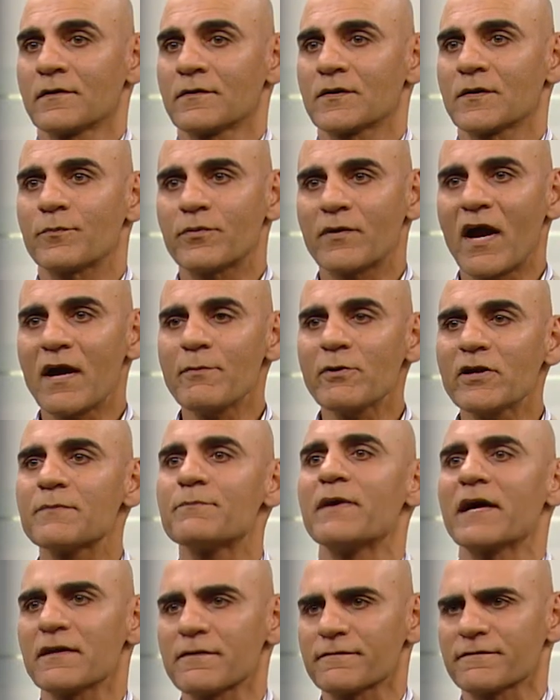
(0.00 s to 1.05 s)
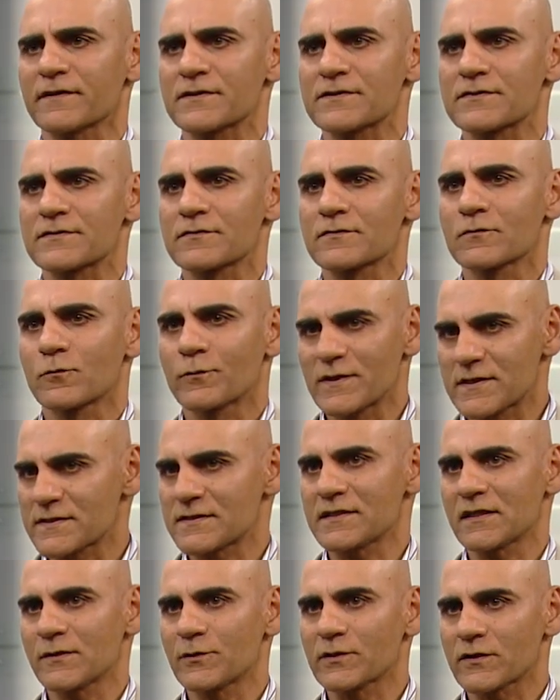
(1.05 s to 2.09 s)
The primary benefits we
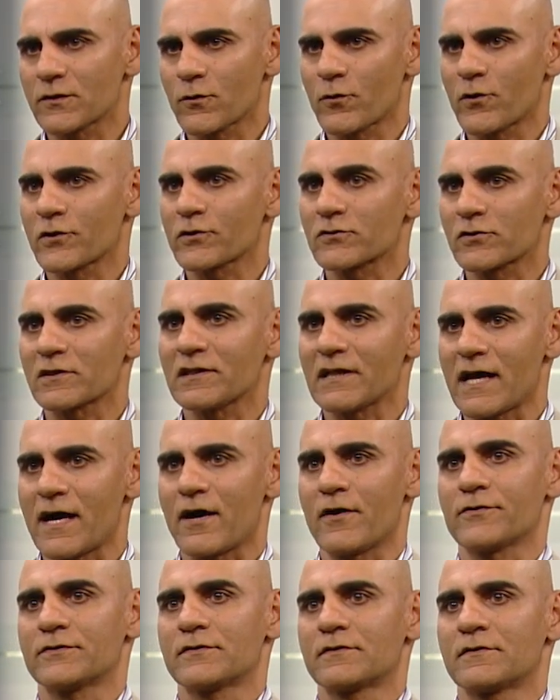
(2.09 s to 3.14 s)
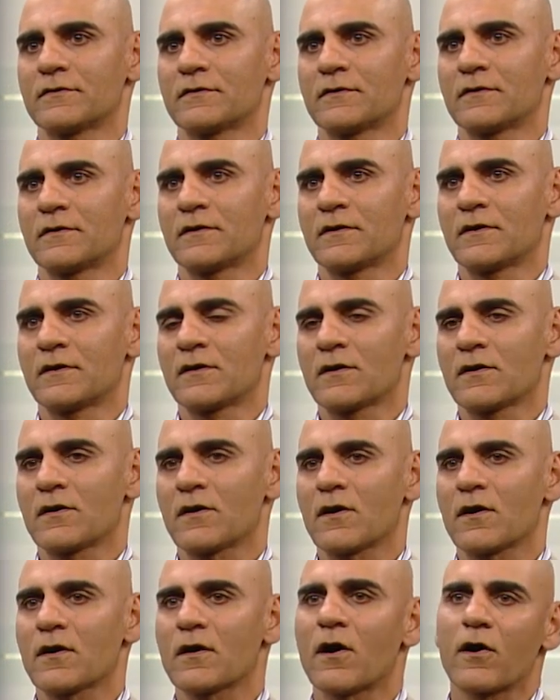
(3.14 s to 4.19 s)
see with the Oracle Cloud
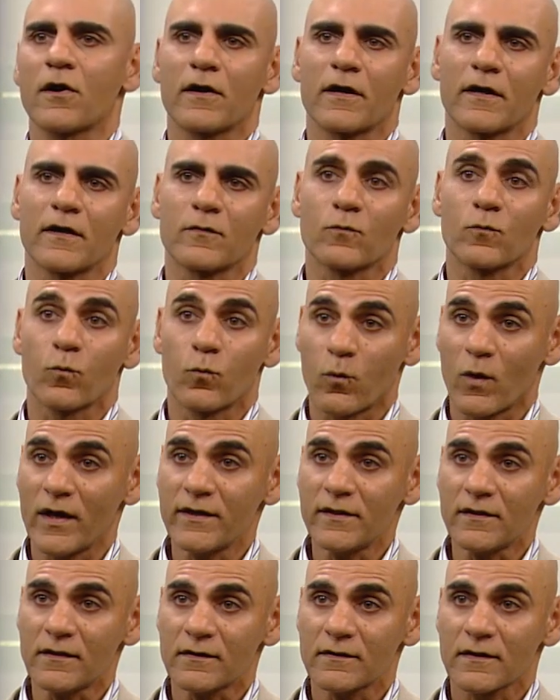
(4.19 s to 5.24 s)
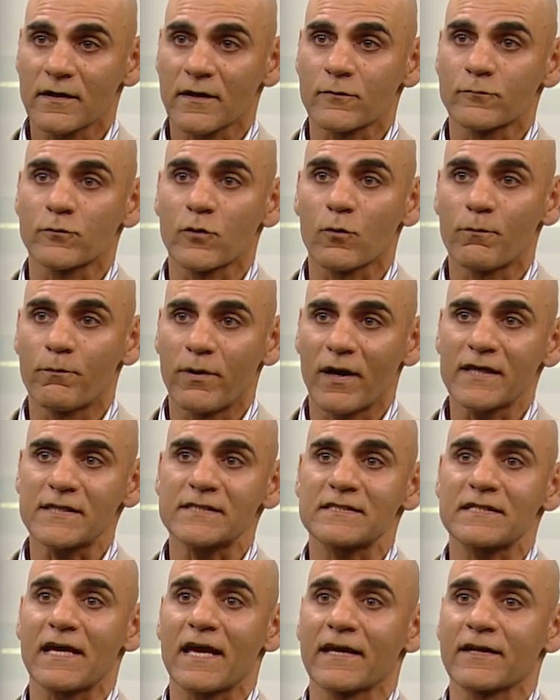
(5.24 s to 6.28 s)
are one, a
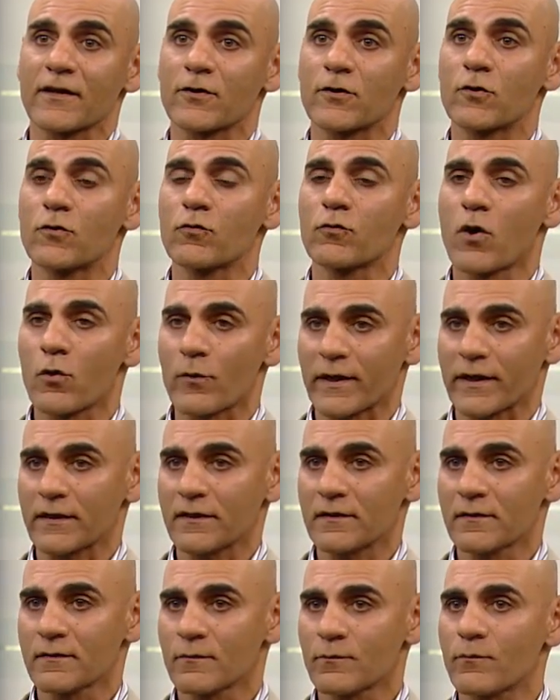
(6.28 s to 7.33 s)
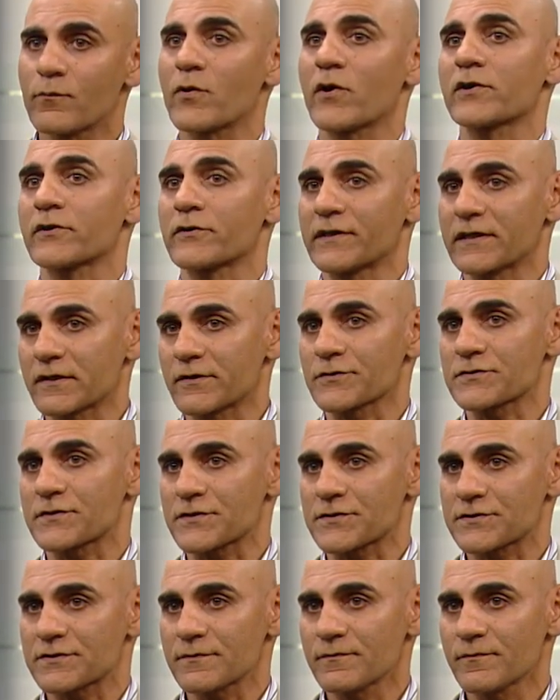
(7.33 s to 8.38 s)
robust and a growing partner
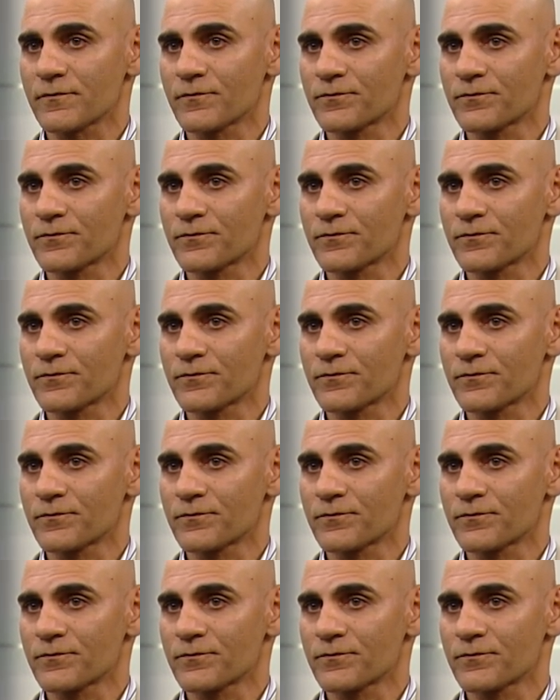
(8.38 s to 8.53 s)
ecosystem,